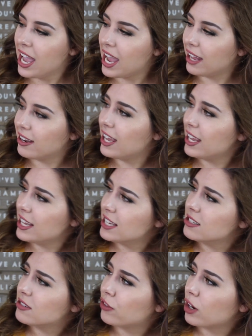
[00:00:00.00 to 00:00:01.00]
And it
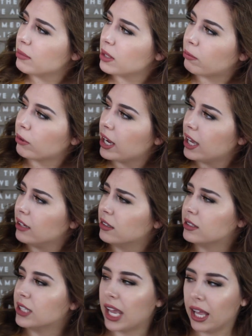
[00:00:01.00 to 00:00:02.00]
is from the brand
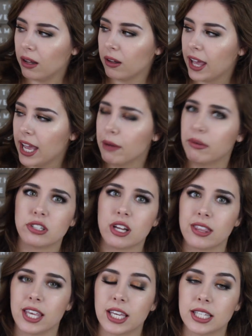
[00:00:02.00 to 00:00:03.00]
Tailgate, which I
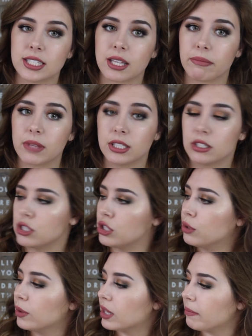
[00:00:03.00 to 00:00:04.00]
think is something to
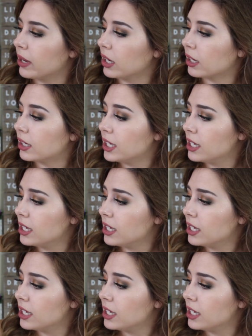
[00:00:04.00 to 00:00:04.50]
do with American